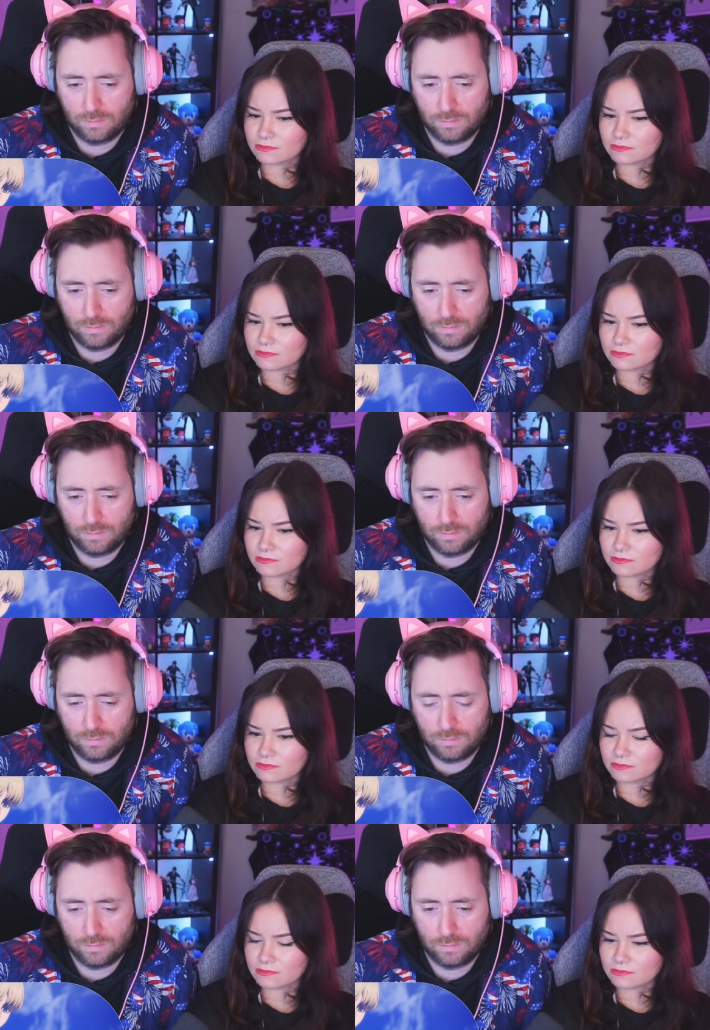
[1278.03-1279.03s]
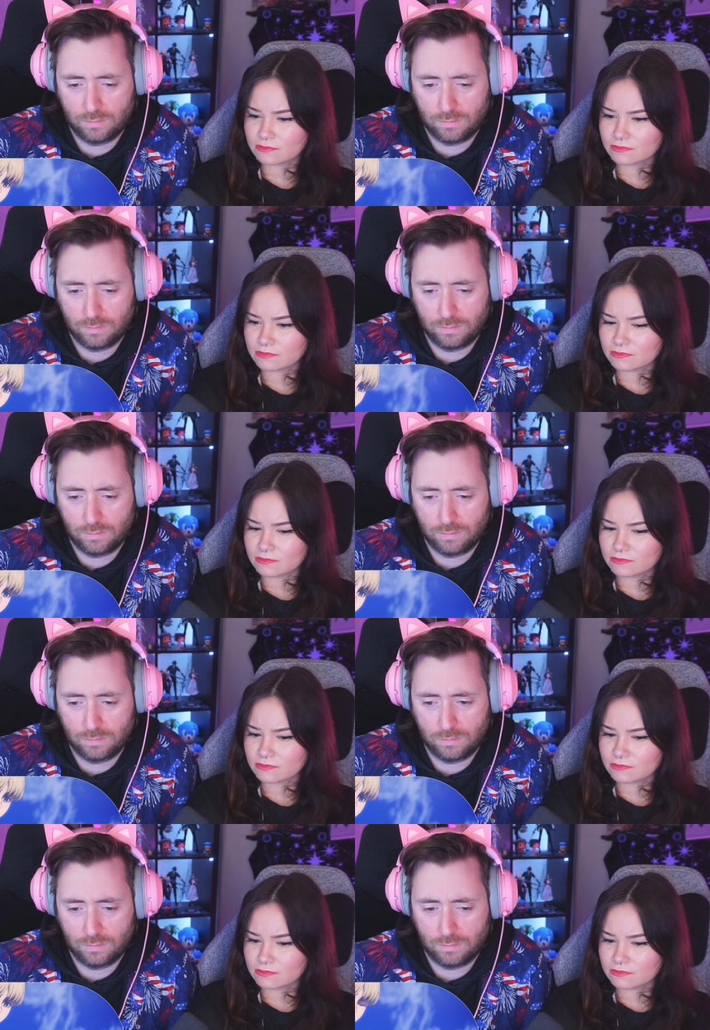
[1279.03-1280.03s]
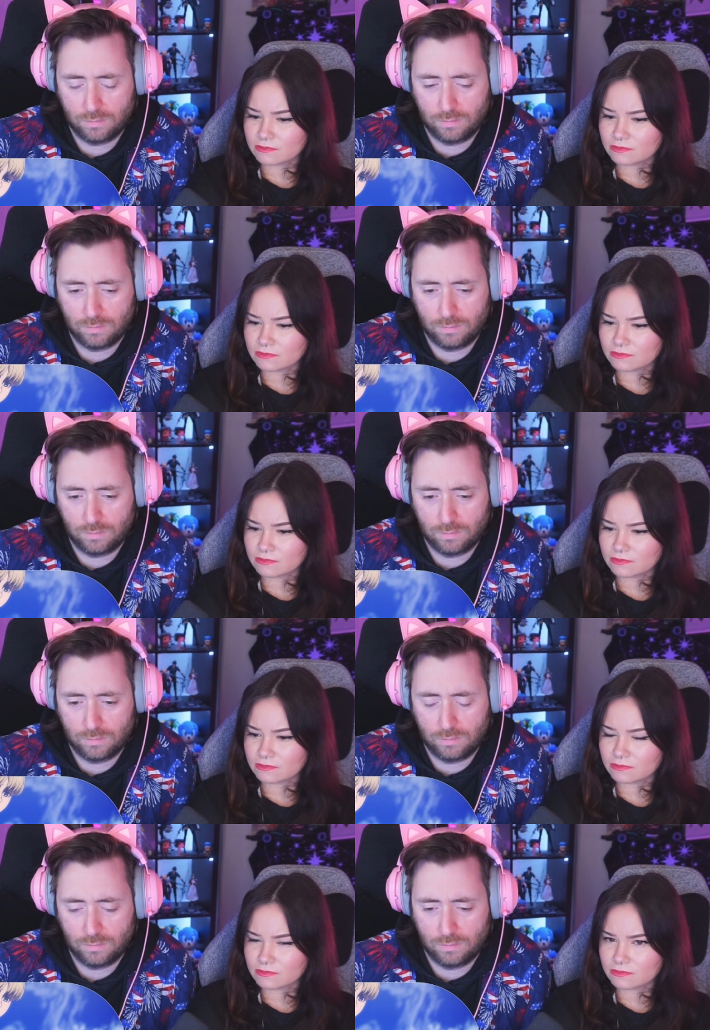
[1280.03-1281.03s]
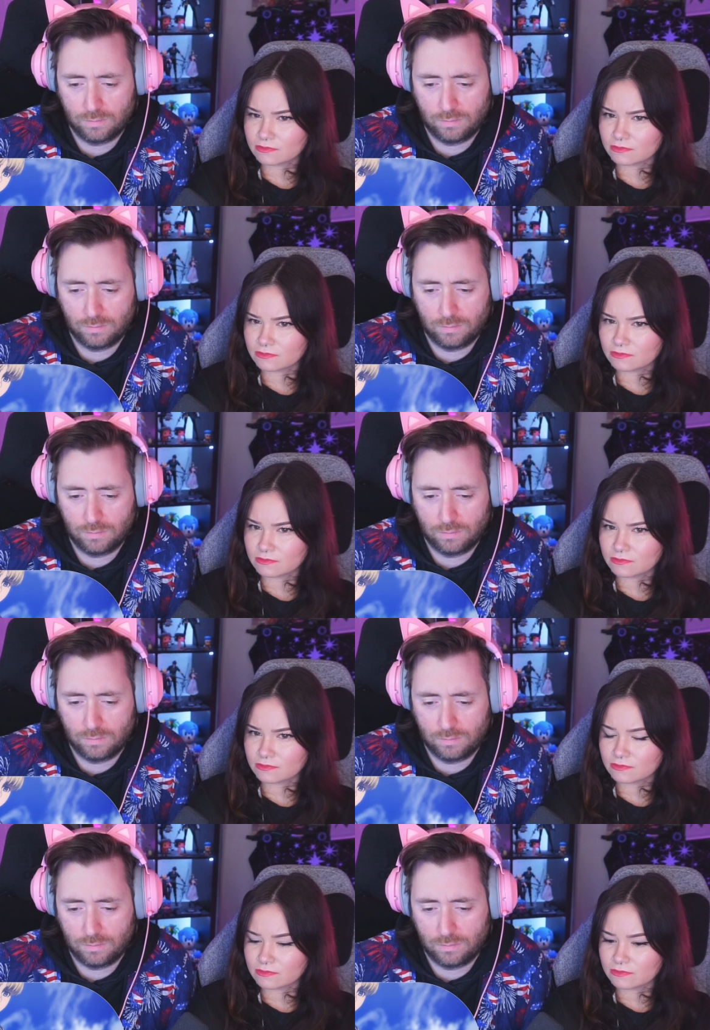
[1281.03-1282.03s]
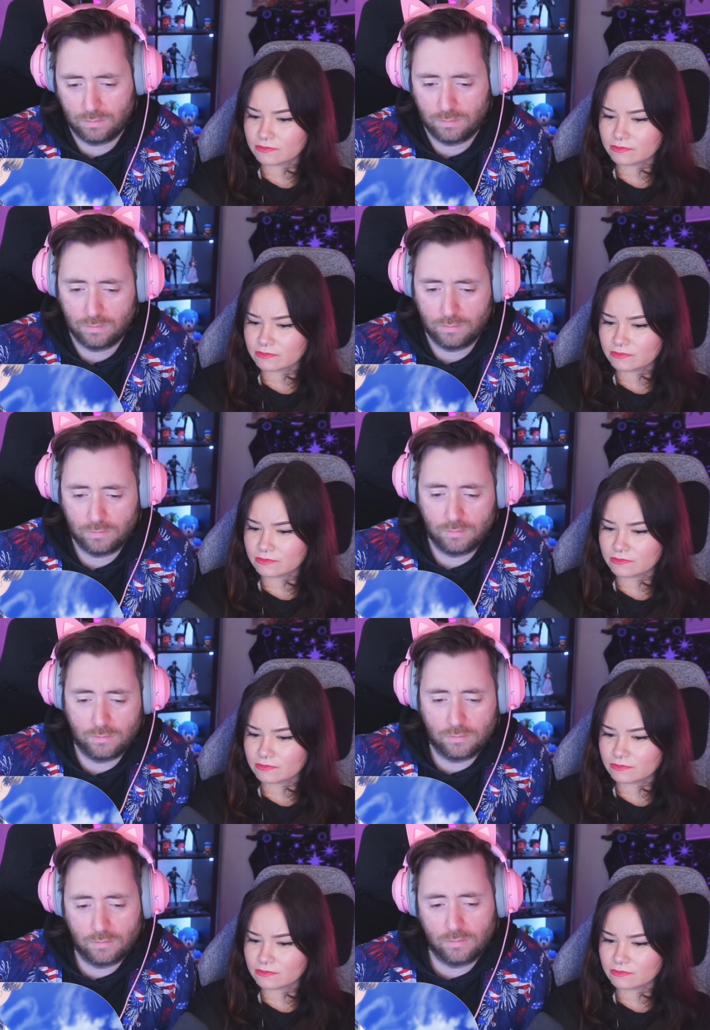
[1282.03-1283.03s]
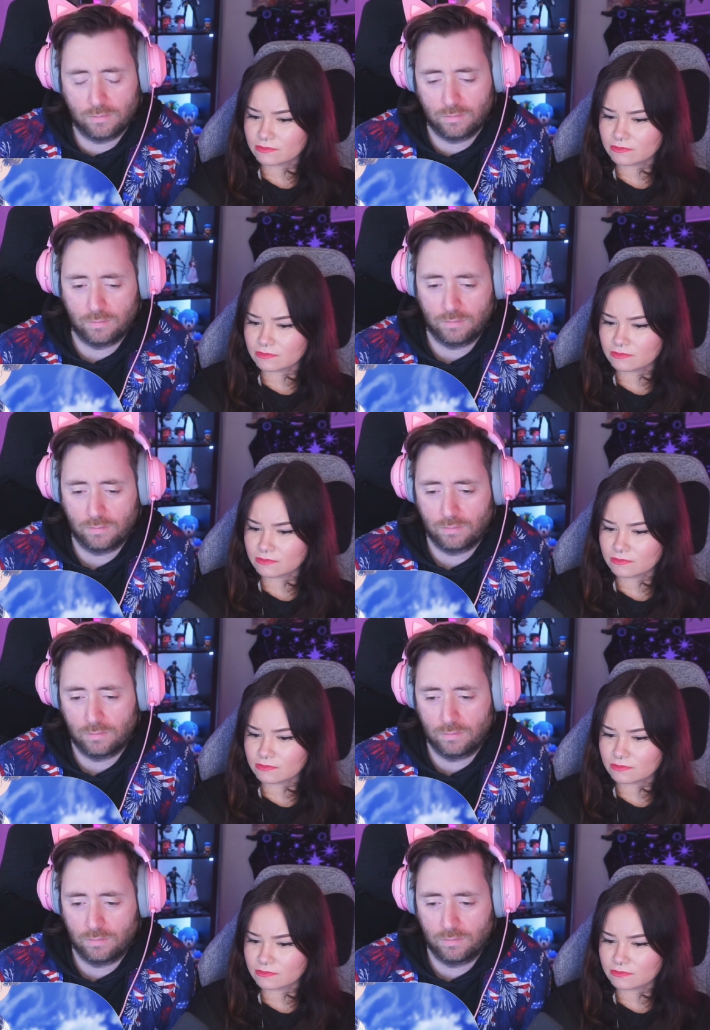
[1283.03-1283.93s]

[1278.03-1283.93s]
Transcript: (no one is talking)